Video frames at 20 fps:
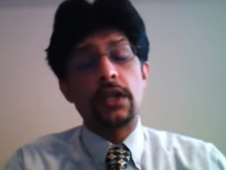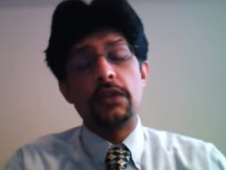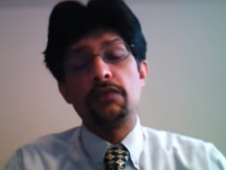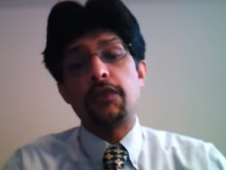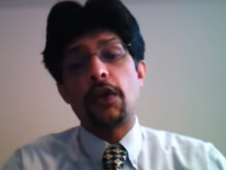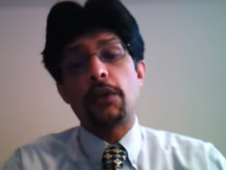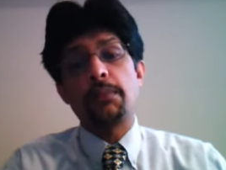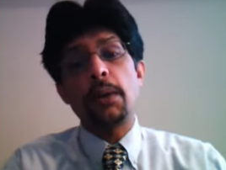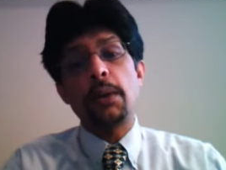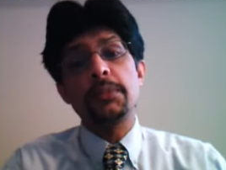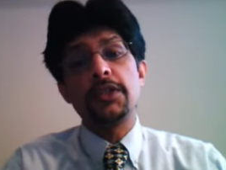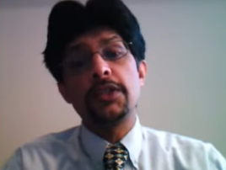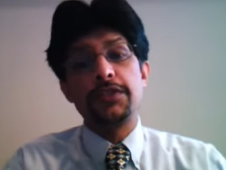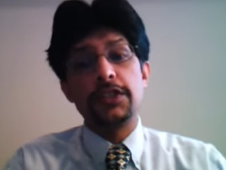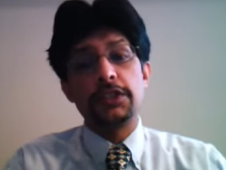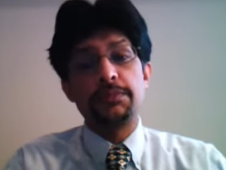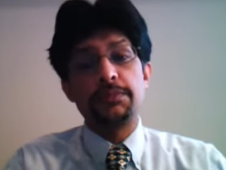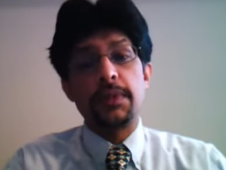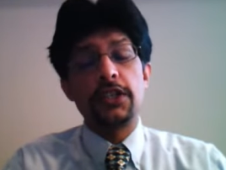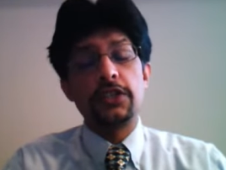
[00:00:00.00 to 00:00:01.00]
In fact, Muhammad
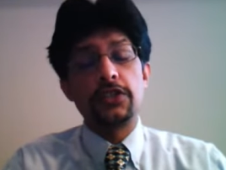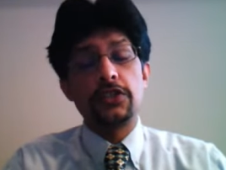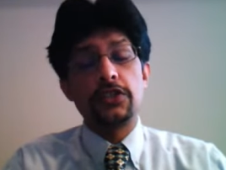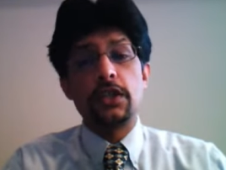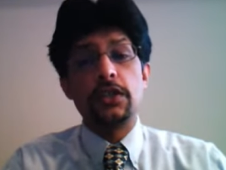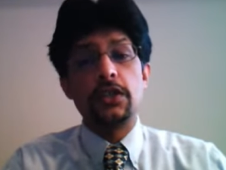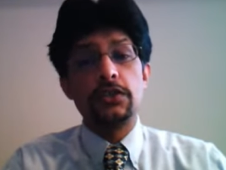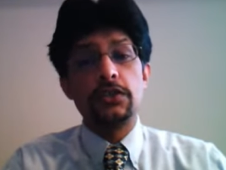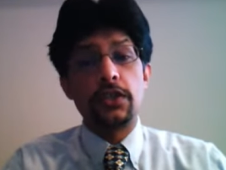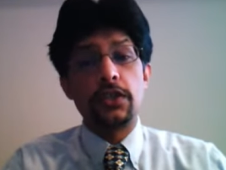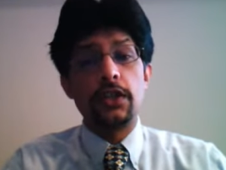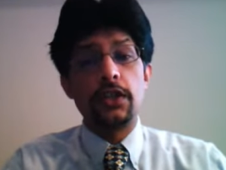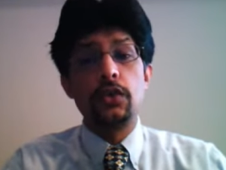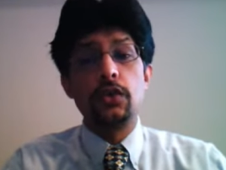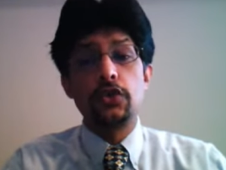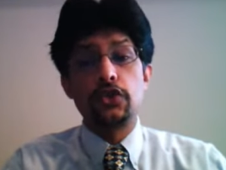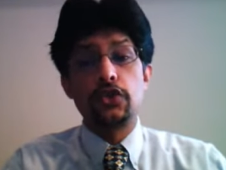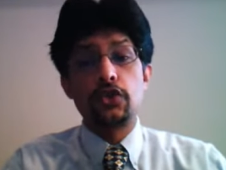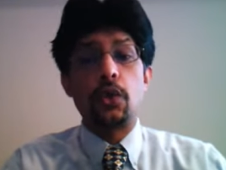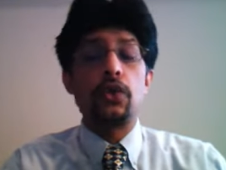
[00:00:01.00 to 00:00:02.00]
Hafeez played uh, three
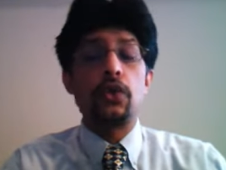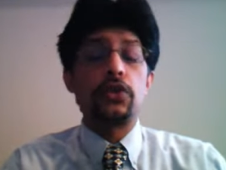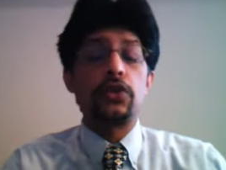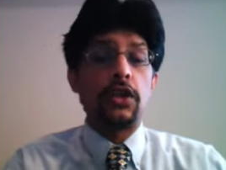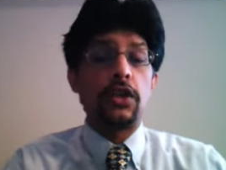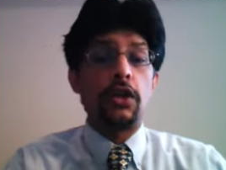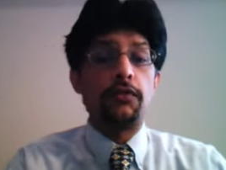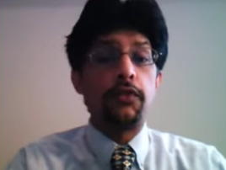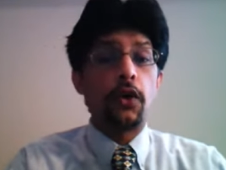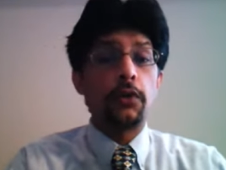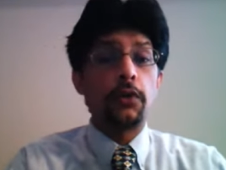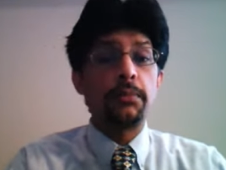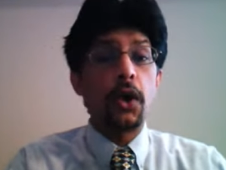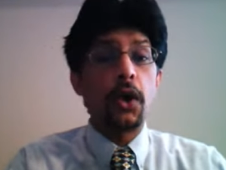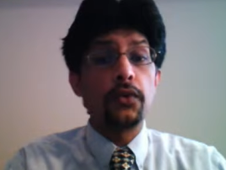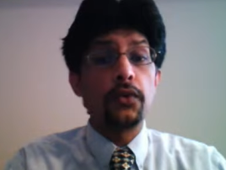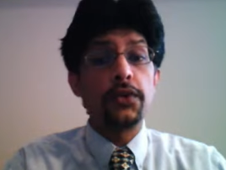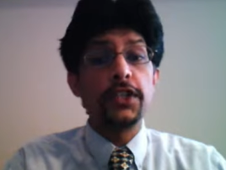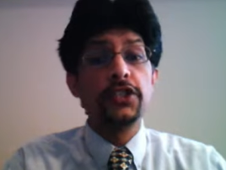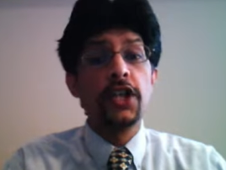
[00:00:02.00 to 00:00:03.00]
good strokes uh, for
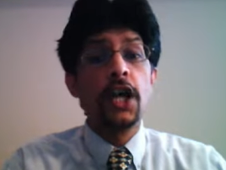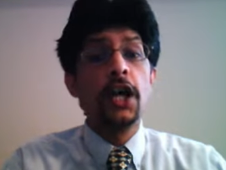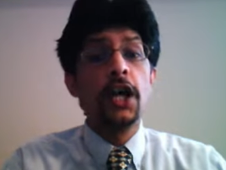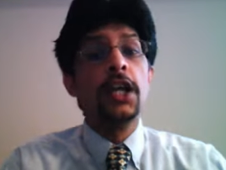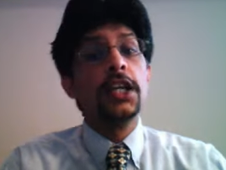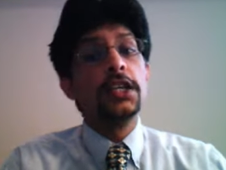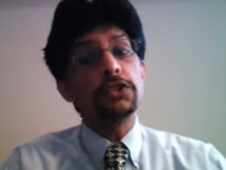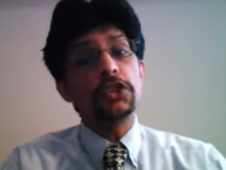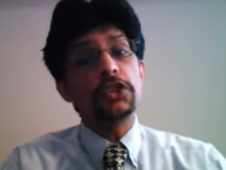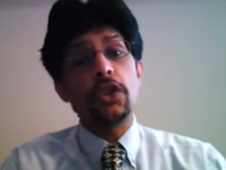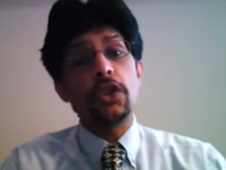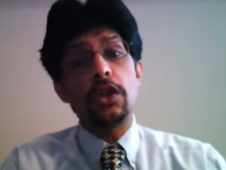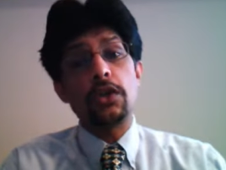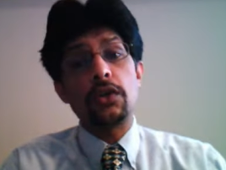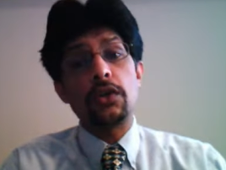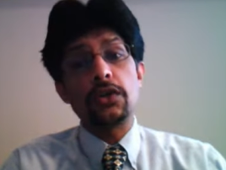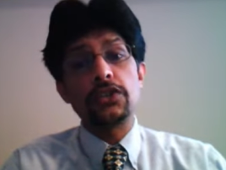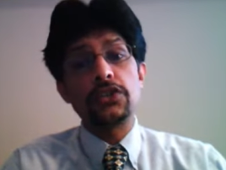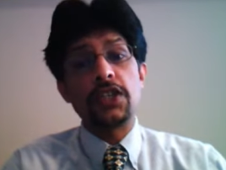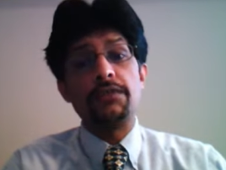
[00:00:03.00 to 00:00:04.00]
boundaries. He was not
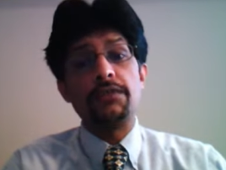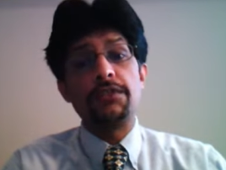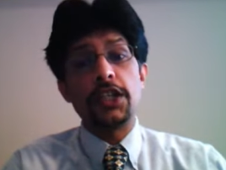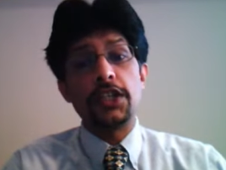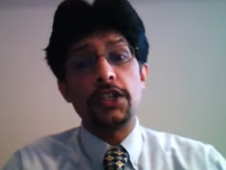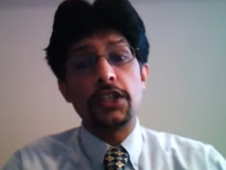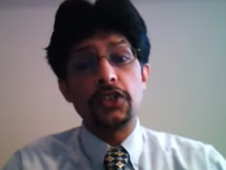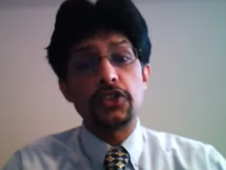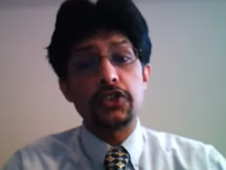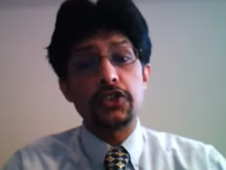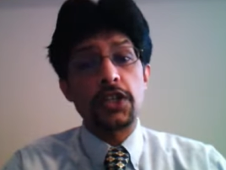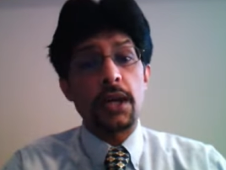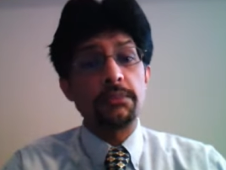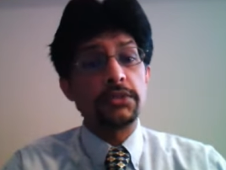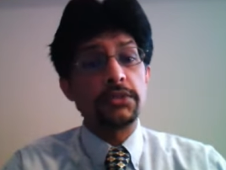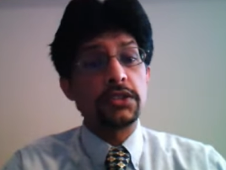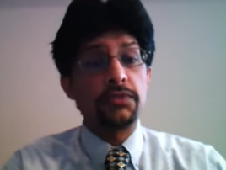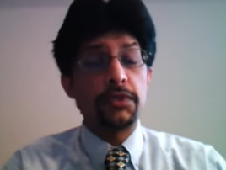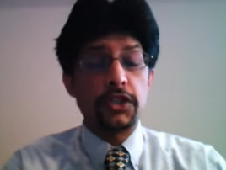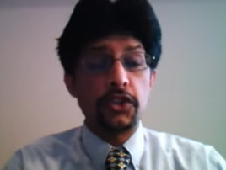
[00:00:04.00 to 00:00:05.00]
out on 17 at
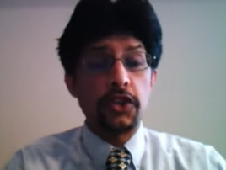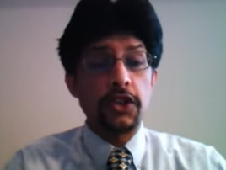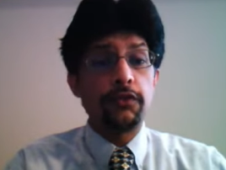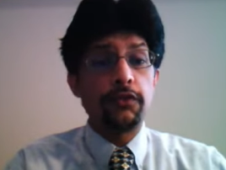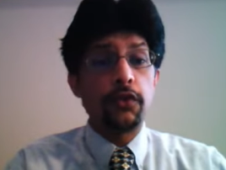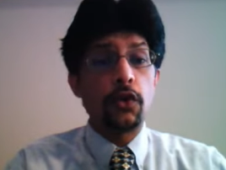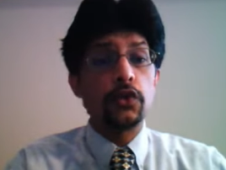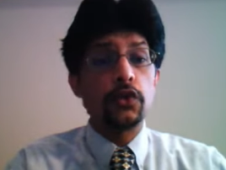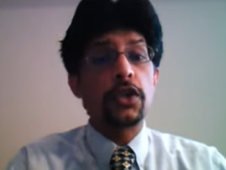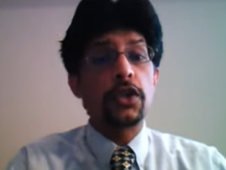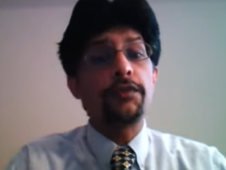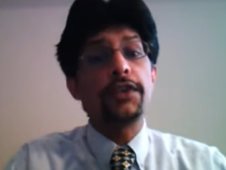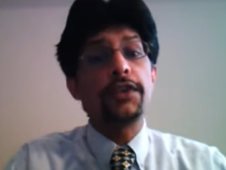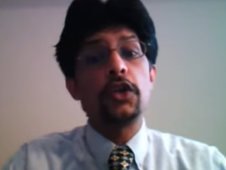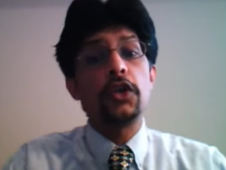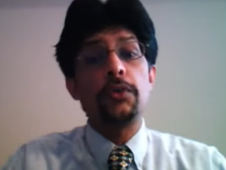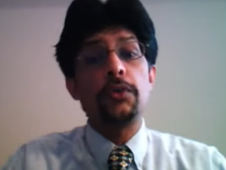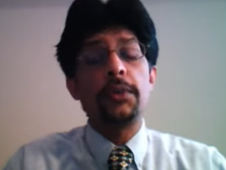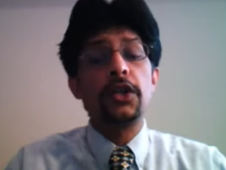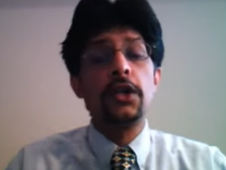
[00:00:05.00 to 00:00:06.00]
stumps with three fours.
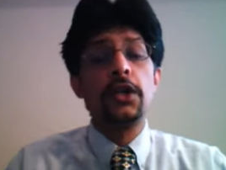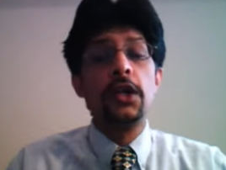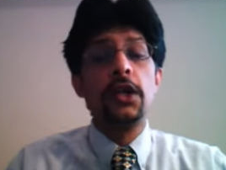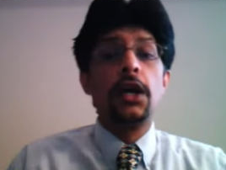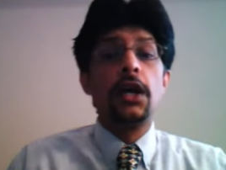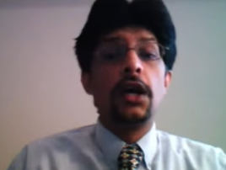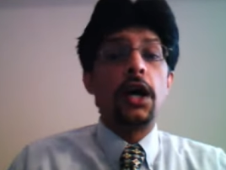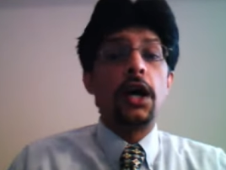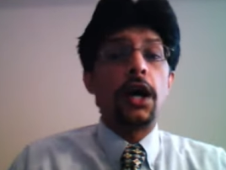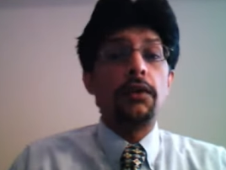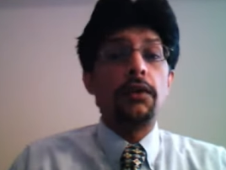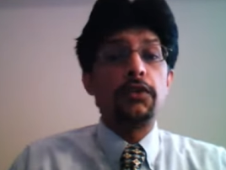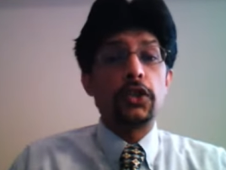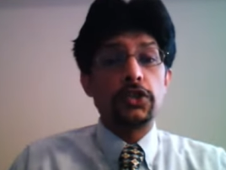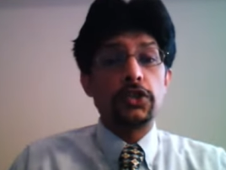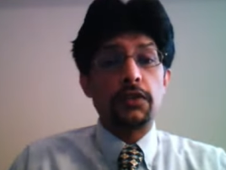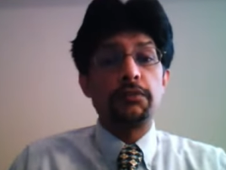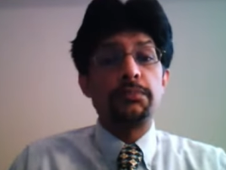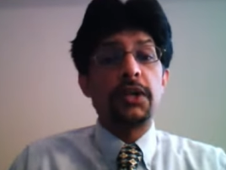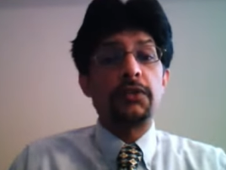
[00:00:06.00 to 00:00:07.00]
Taufeeq Umar uh,
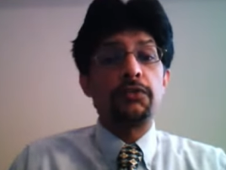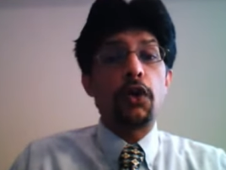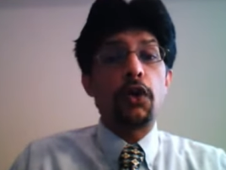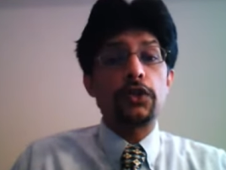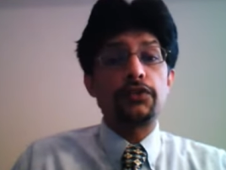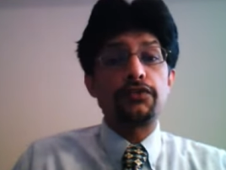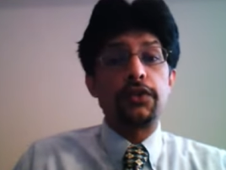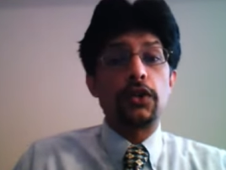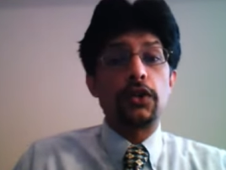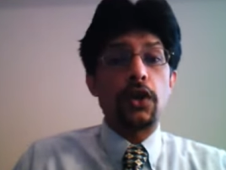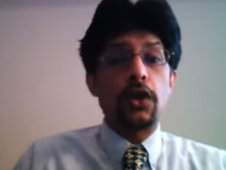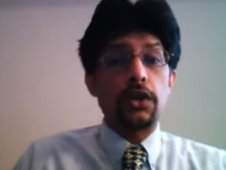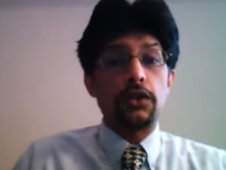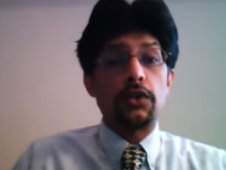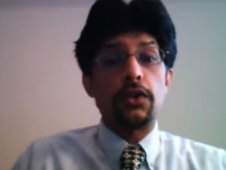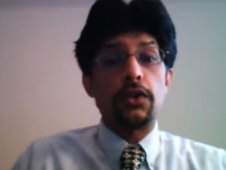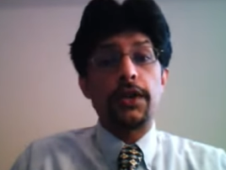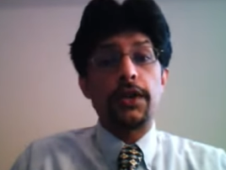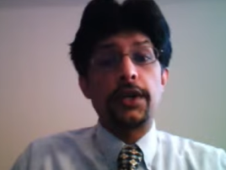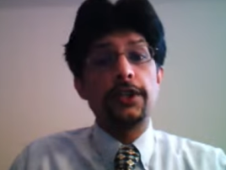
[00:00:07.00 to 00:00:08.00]
was a bit watchful, not
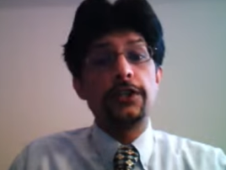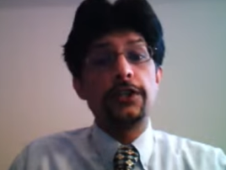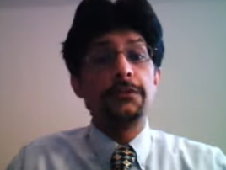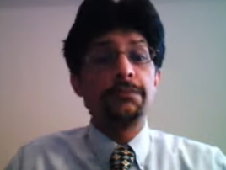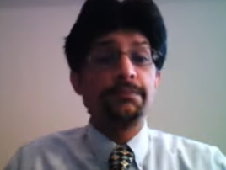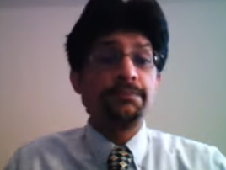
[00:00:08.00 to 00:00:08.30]
out on eight.